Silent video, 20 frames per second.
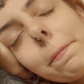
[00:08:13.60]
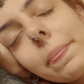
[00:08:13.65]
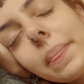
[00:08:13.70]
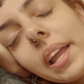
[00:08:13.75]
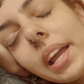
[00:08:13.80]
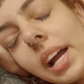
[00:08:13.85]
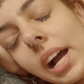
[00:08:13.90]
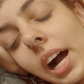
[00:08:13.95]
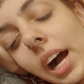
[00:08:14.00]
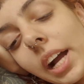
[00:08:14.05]

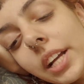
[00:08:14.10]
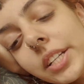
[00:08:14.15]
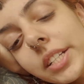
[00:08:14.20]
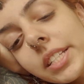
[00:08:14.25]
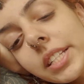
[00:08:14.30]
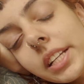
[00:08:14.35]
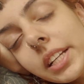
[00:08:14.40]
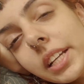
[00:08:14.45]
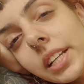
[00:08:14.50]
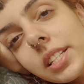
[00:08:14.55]
yeah, I just
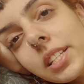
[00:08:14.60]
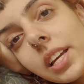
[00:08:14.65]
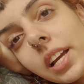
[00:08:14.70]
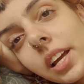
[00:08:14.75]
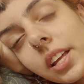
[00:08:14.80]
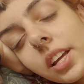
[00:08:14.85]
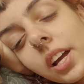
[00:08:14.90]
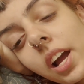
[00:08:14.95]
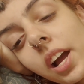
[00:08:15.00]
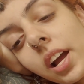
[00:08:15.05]
think it
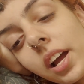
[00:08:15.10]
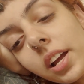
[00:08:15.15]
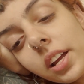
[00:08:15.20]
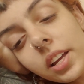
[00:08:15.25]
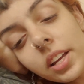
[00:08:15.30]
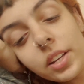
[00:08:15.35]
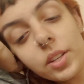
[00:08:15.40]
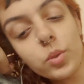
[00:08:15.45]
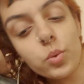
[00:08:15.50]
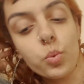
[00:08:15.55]

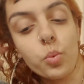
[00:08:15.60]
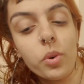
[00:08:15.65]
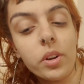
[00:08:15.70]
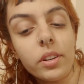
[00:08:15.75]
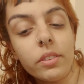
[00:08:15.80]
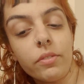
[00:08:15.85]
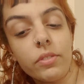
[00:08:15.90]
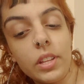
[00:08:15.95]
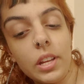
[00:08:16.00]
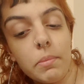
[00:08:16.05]
is one
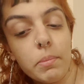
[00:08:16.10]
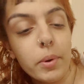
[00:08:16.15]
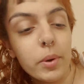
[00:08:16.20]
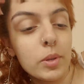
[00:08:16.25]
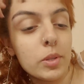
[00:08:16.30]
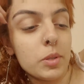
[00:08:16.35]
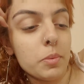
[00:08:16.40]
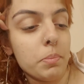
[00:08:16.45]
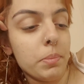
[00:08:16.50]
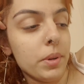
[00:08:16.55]
of the
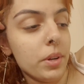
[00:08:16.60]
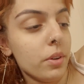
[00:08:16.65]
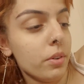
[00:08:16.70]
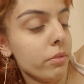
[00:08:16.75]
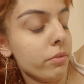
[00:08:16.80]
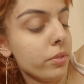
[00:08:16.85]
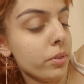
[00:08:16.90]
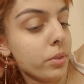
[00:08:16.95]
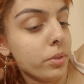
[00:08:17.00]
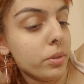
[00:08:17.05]
most
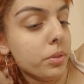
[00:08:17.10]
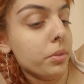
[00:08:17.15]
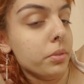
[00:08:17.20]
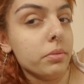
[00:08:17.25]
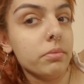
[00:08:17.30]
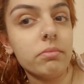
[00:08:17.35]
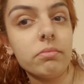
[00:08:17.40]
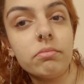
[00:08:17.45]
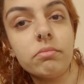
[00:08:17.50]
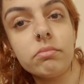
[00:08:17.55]
beautiful
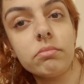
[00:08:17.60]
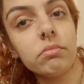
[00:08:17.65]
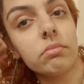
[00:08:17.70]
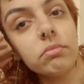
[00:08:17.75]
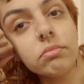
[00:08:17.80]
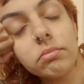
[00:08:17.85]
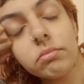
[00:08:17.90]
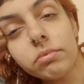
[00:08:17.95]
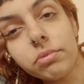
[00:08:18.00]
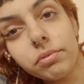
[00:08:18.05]

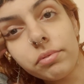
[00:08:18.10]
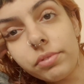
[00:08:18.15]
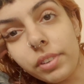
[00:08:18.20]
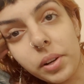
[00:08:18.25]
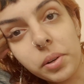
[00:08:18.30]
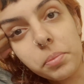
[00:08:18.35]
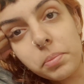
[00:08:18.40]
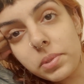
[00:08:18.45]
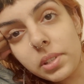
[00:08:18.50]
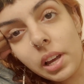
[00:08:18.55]

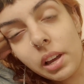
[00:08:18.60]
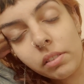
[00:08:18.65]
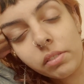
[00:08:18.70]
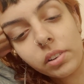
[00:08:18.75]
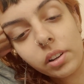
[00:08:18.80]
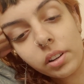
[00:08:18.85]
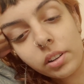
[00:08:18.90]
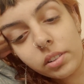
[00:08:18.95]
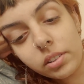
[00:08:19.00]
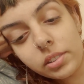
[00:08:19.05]
films
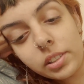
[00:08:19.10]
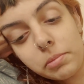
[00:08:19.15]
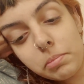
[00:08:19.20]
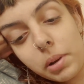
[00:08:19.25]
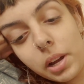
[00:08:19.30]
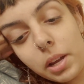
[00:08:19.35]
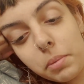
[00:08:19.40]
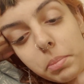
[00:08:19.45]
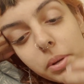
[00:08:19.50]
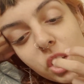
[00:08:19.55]
ever, in
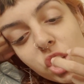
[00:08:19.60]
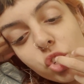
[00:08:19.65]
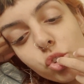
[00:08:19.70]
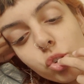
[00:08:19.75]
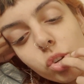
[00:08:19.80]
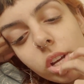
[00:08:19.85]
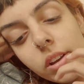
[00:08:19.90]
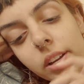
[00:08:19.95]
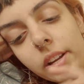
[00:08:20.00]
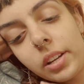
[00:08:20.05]
my
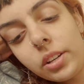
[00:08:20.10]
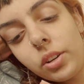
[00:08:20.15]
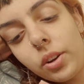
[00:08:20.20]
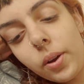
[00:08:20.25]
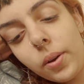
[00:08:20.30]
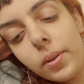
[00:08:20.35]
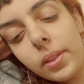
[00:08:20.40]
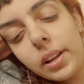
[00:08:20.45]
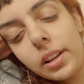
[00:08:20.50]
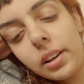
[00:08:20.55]
opinion. And I
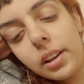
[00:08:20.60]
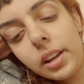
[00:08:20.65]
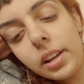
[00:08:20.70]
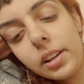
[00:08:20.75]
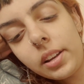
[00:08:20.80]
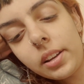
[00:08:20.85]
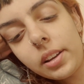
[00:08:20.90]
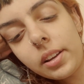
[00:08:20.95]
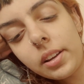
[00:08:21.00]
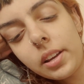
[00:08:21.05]
know that,
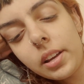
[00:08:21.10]
like,